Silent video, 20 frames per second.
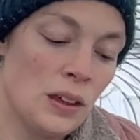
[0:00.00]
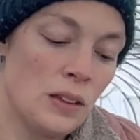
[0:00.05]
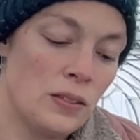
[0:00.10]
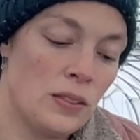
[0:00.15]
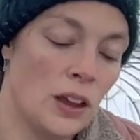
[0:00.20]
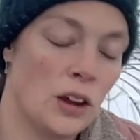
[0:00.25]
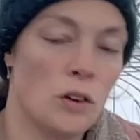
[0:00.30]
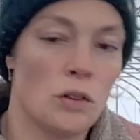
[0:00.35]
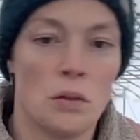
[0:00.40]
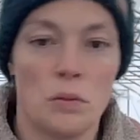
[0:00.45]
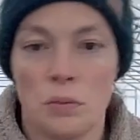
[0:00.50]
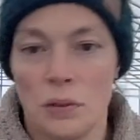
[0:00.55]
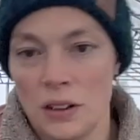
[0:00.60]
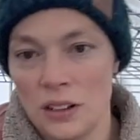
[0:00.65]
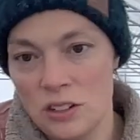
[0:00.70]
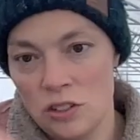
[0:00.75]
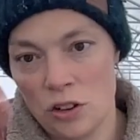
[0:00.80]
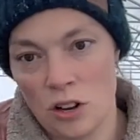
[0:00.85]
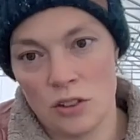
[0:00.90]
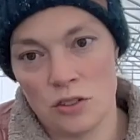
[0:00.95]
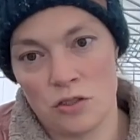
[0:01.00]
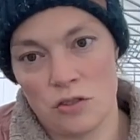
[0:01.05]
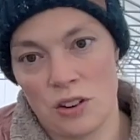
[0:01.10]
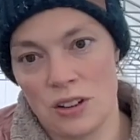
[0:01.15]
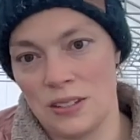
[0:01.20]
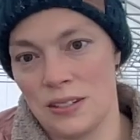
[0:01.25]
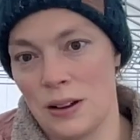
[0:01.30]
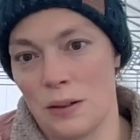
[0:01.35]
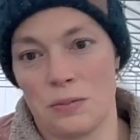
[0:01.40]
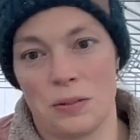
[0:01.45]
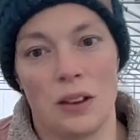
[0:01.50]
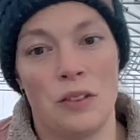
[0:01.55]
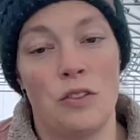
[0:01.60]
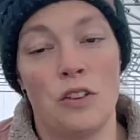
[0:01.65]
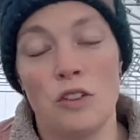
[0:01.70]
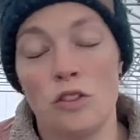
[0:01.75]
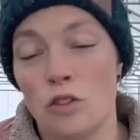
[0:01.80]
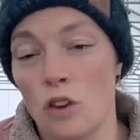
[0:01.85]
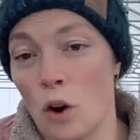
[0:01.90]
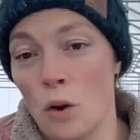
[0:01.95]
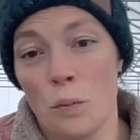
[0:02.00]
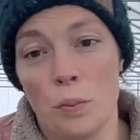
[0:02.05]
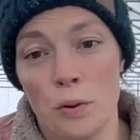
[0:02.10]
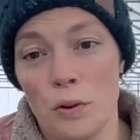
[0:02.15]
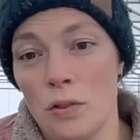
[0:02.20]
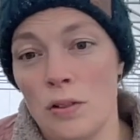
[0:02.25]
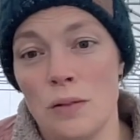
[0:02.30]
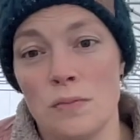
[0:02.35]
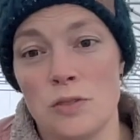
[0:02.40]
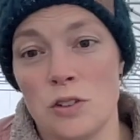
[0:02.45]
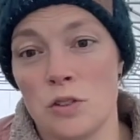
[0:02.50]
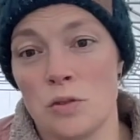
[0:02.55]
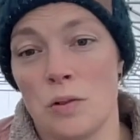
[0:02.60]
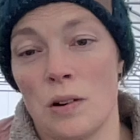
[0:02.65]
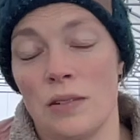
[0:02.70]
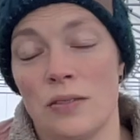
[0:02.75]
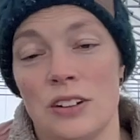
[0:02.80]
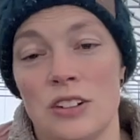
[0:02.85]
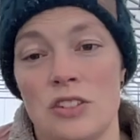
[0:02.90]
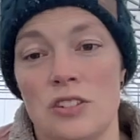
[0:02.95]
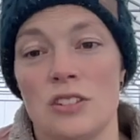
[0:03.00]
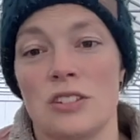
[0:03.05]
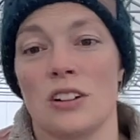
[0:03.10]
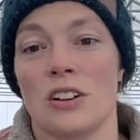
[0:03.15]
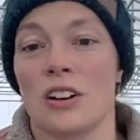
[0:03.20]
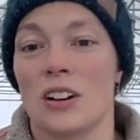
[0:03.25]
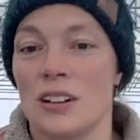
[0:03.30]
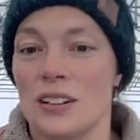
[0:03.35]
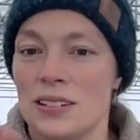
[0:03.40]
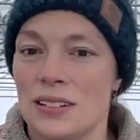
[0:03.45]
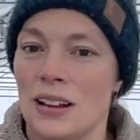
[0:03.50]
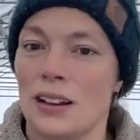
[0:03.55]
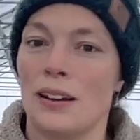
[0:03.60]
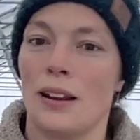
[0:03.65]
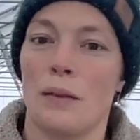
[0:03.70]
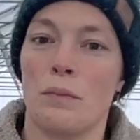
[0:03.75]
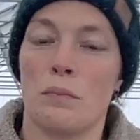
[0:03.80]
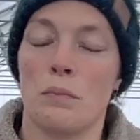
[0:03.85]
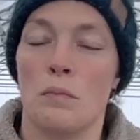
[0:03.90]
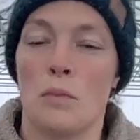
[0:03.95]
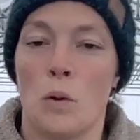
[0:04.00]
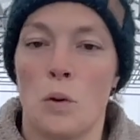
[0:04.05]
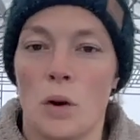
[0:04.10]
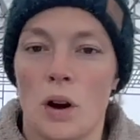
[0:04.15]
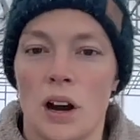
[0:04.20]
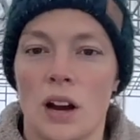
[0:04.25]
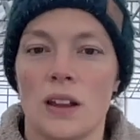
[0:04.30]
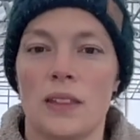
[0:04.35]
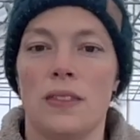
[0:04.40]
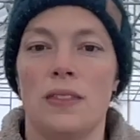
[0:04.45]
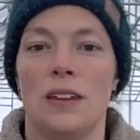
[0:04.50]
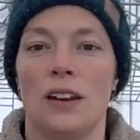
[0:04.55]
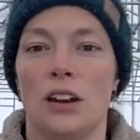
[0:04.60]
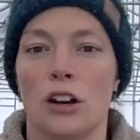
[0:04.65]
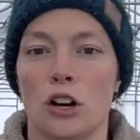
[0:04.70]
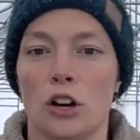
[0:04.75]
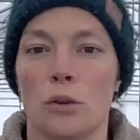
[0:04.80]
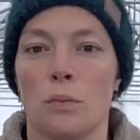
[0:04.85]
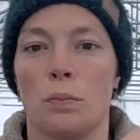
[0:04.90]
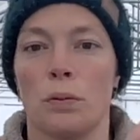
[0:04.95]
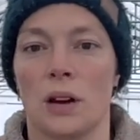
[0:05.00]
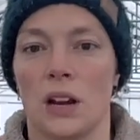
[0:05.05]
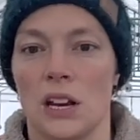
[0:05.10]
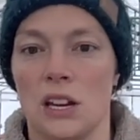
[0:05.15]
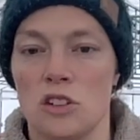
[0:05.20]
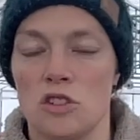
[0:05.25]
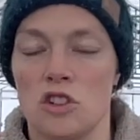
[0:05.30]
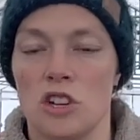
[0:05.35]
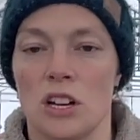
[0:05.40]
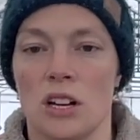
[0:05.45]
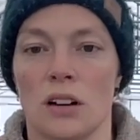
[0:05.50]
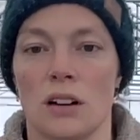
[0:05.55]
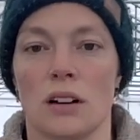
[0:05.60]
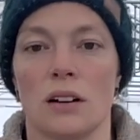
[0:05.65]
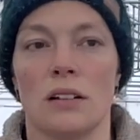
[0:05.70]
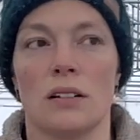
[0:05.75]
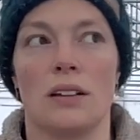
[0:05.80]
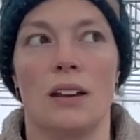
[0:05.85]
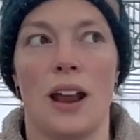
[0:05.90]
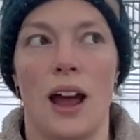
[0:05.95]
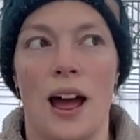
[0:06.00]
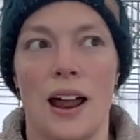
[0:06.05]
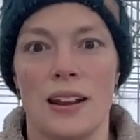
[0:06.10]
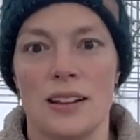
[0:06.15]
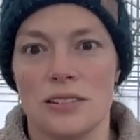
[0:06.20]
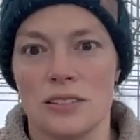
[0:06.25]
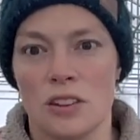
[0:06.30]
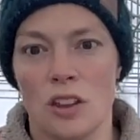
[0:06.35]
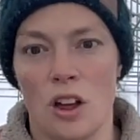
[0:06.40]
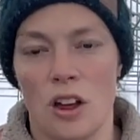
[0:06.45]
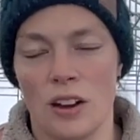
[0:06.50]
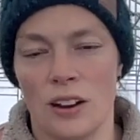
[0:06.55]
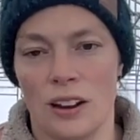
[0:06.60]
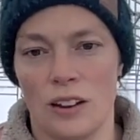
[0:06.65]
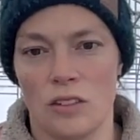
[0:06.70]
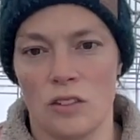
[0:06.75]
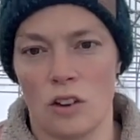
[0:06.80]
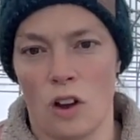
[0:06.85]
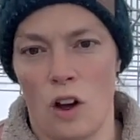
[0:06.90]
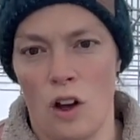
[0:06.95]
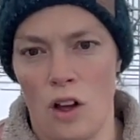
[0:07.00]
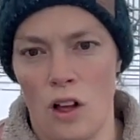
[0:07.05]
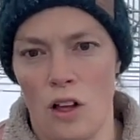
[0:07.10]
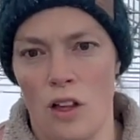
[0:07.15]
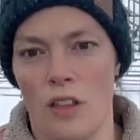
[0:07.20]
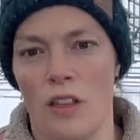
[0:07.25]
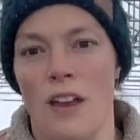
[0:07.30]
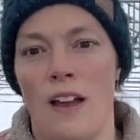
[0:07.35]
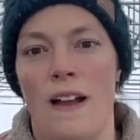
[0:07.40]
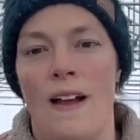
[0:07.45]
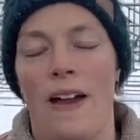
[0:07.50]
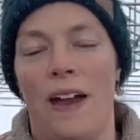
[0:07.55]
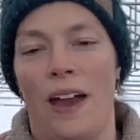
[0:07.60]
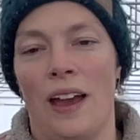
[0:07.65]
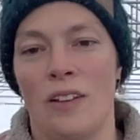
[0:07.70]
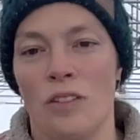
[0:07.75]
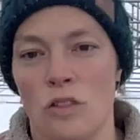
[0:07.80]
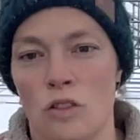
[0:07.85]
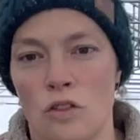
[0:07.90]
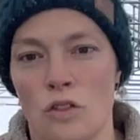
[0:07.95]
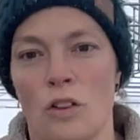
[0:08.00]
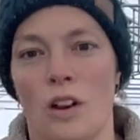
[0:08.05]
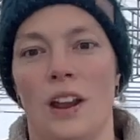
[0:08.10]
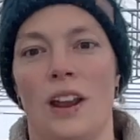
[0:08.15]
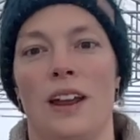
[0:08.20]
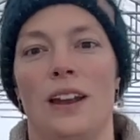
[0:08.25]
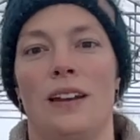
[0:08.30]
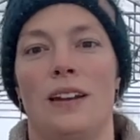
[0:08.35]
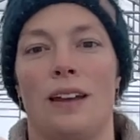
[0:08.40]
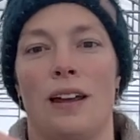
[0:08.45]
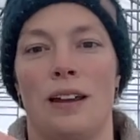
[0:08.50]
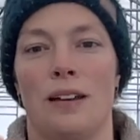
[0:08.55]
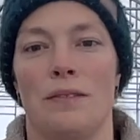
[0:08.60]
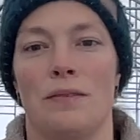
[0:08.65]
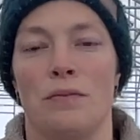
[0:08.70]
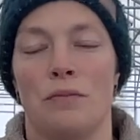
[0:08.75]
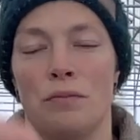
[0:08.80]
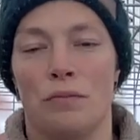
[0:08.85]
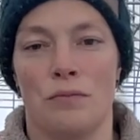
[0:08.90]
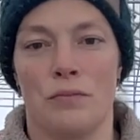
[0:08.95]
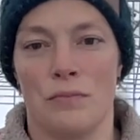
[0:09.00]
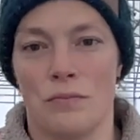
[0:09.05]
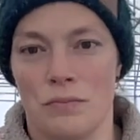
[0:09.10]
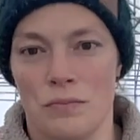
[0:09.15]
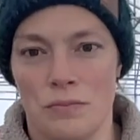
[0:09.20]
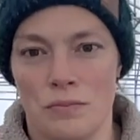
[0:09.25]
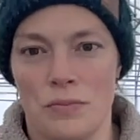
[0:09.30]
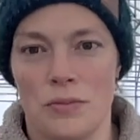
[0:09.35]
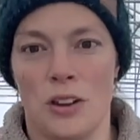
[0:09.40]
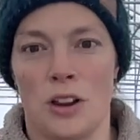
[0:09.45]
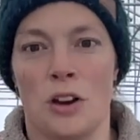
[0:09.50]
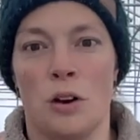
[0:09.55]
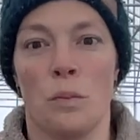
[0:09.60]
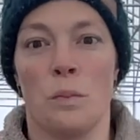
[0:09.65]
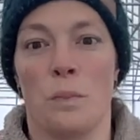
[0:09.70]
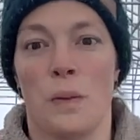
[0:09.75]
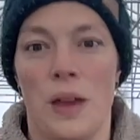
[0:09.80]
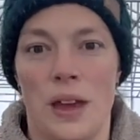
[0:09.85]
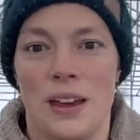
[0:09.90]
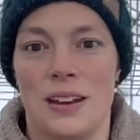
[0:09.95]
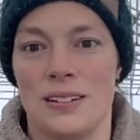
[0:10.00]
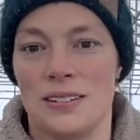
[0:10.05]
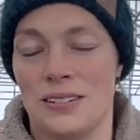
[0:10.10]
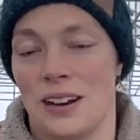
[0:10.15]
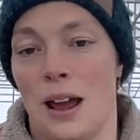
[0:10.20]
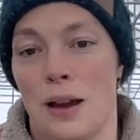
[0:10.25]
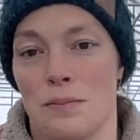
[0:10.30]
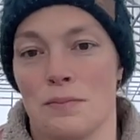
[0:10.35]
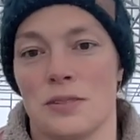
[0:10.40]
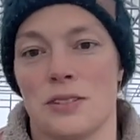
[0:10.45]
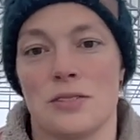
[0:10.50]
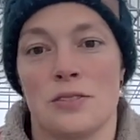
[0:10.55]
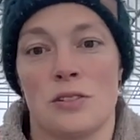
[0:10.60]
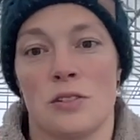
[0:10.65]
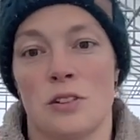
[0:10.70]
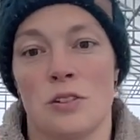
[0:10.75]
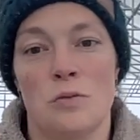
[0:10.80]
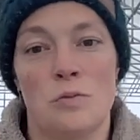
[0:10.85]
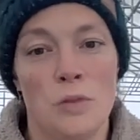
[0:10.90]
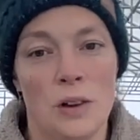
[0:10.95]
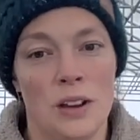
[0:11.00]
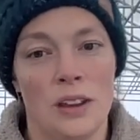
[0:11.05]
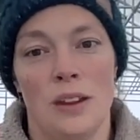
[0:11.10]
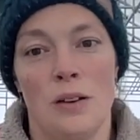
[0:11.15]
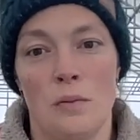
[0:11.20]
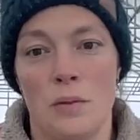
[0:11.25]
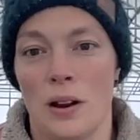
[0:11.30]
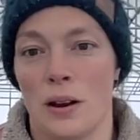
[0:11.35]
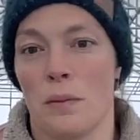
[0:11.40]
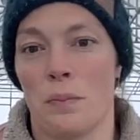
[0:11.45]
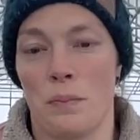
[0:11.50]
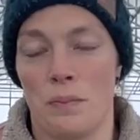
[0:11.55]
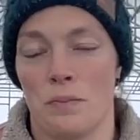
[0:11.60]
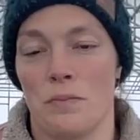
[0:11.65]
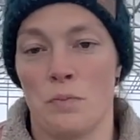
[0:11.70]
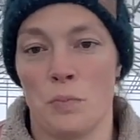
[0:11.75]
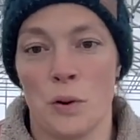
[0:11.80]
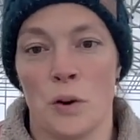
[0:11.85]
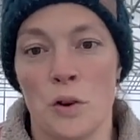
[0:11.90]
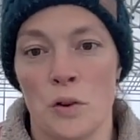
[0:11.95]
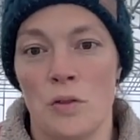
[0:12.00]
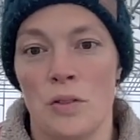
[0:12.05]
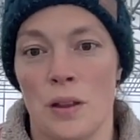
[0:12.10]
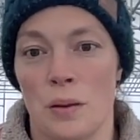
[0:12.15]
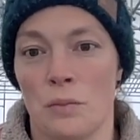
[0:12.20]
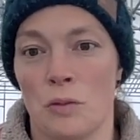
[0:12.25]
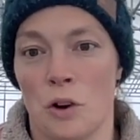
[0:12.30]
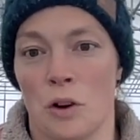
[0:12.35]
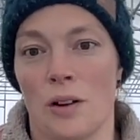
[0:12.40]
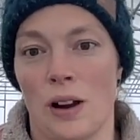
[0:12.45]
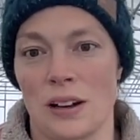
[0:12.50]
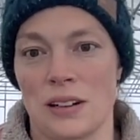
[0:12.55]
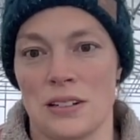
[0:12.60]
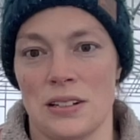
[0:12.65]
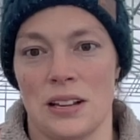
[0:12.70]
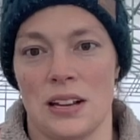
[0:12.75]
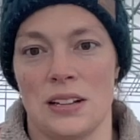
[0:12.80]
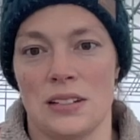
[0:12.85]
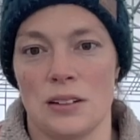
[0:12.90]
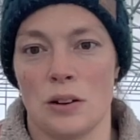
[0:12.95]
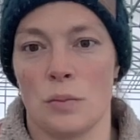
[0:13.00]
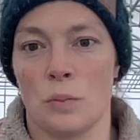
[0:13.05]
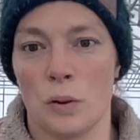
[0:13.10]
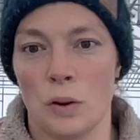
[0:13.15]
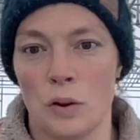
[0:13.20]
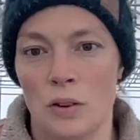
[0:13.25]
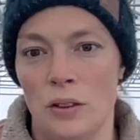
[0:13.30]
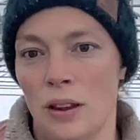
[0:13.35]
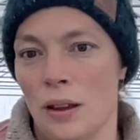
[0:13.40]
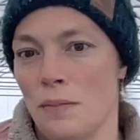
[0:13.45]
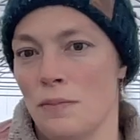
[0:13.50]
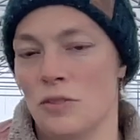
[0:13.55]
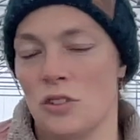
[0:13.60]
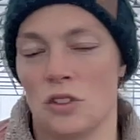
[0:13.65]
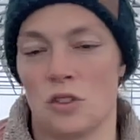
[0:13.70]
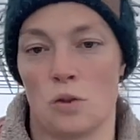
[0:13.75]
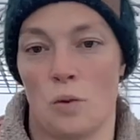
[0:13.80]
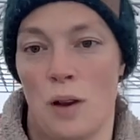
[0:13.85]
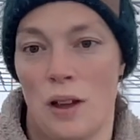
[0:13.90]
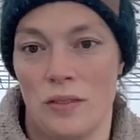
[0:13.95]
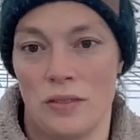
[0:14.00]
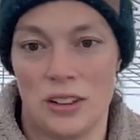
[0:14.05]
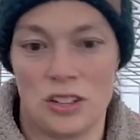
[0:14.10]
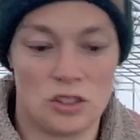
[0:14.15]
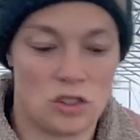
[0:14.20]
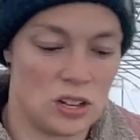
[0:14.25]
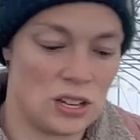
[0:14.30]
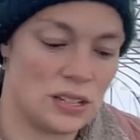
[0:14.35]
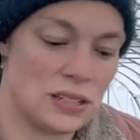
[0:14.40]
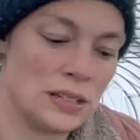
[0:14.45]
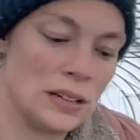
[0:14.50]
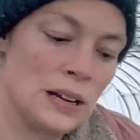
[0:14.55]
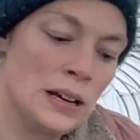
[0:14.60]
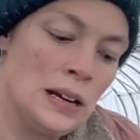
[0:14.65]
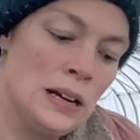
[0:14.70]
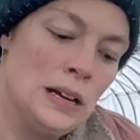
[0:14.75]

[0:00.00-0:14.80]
they grow really tall straight stems. If you don't prune them to 12 inches, they're going to send up more thinner, branchier, not as long and tall and straight and, you know, big stems. So you really want to prune them correctly. So prune them to 12 inches,